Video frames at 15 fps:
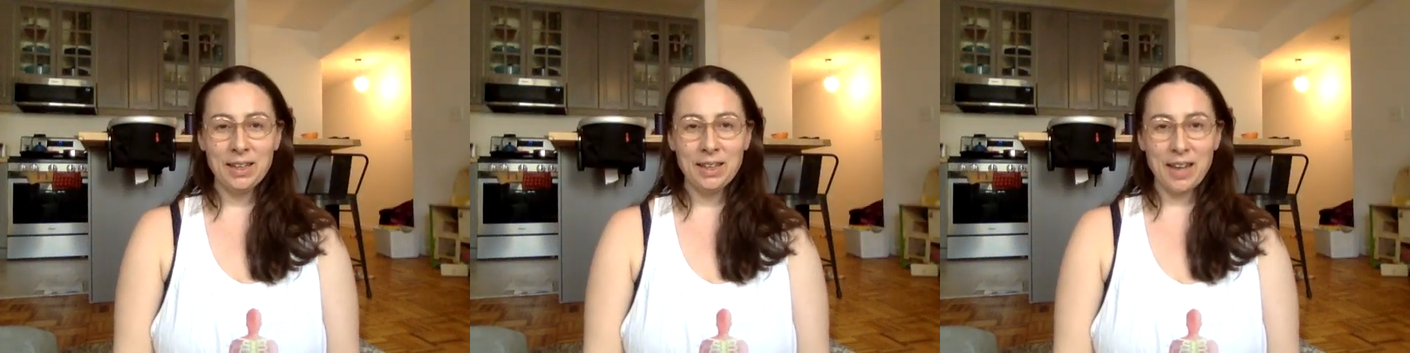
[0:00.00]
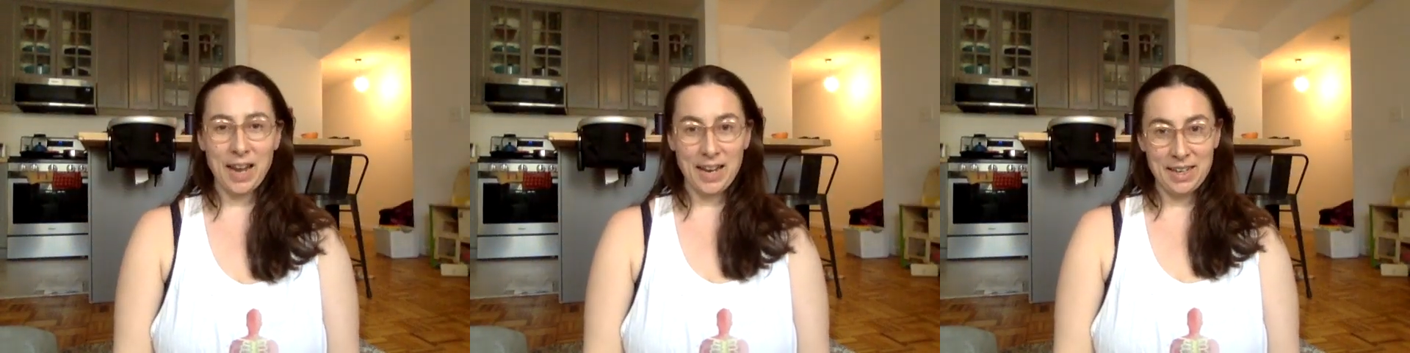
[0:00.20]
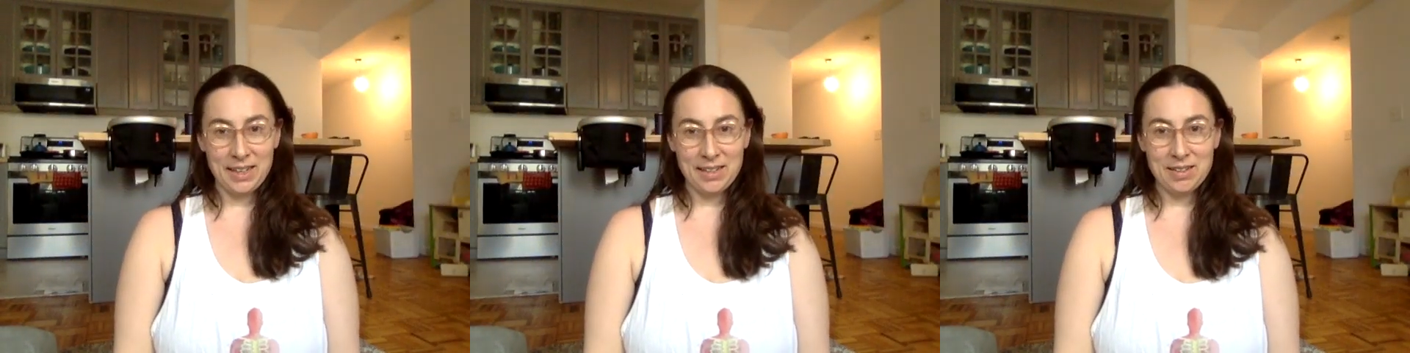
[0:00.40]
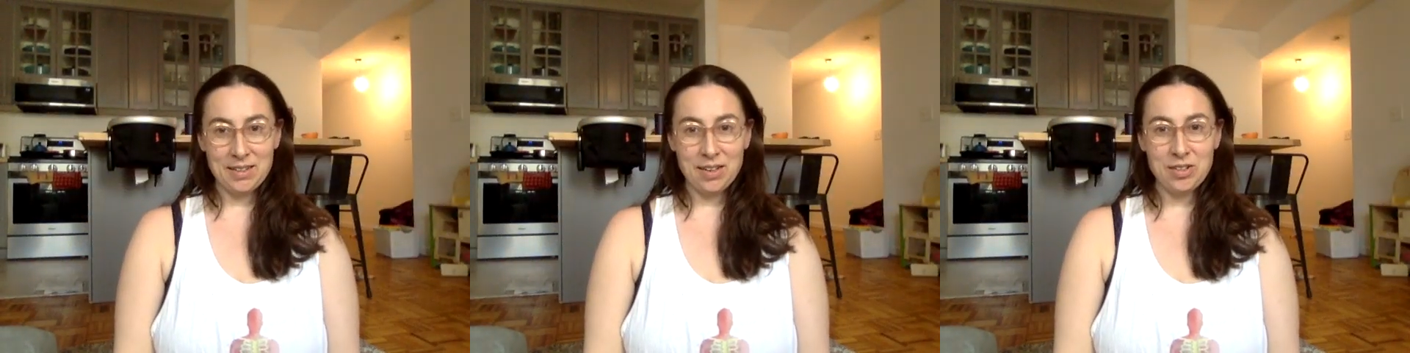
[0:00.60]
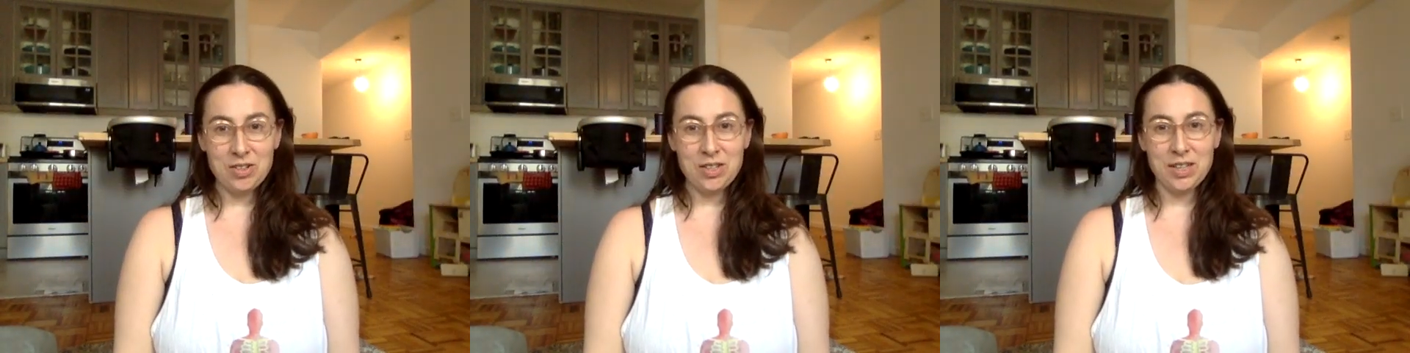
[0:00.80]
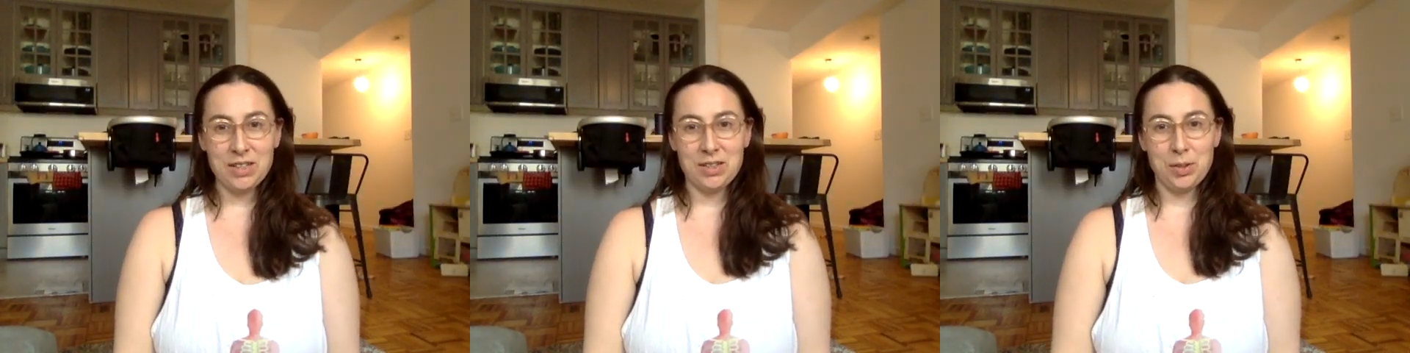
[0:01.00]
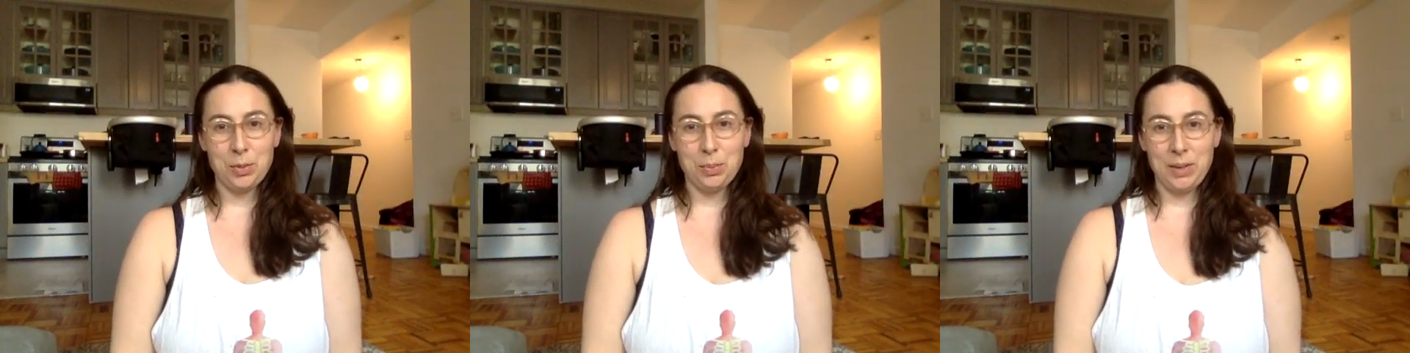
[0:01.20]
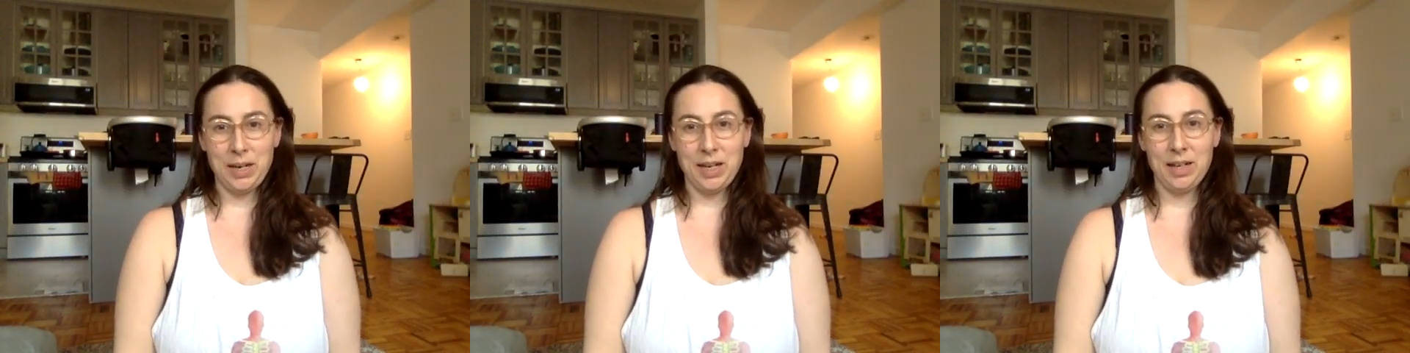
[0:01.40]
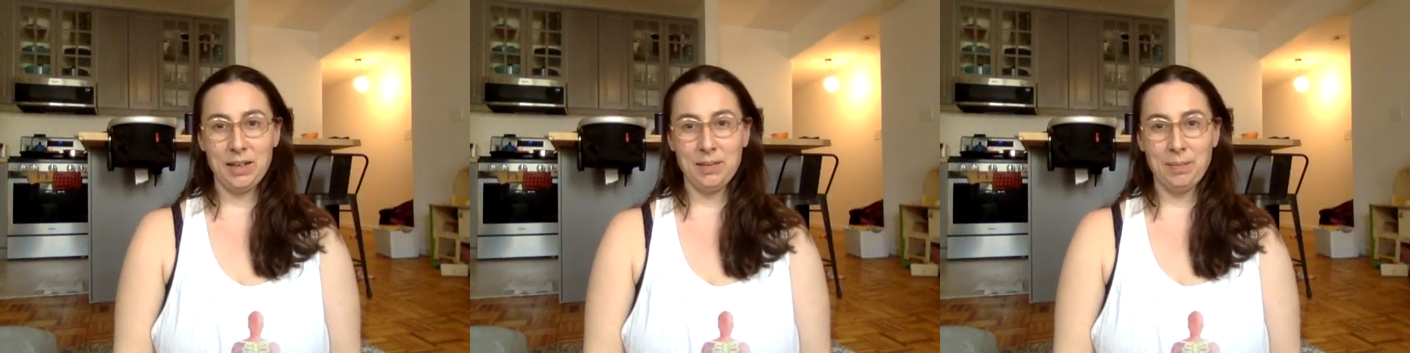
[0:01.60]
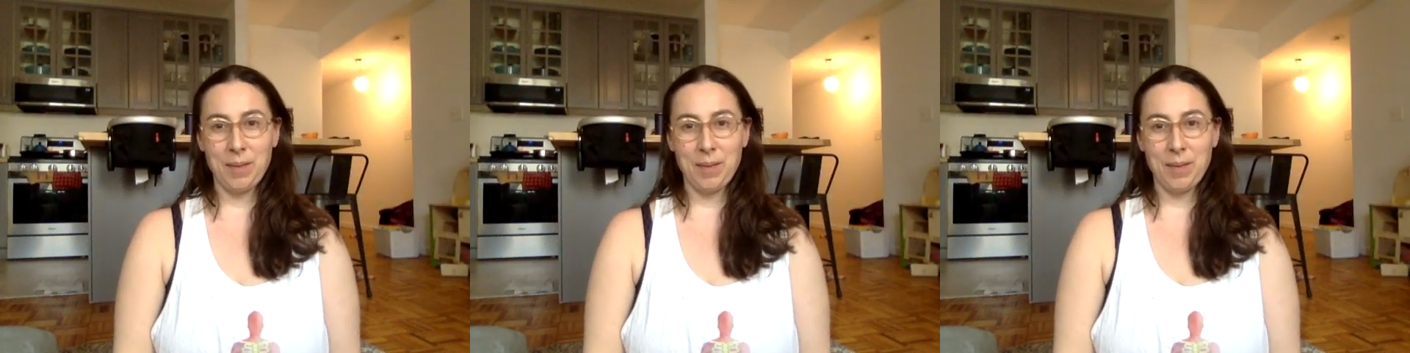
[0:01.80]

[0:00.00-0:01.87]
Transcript: guidance on chest opening.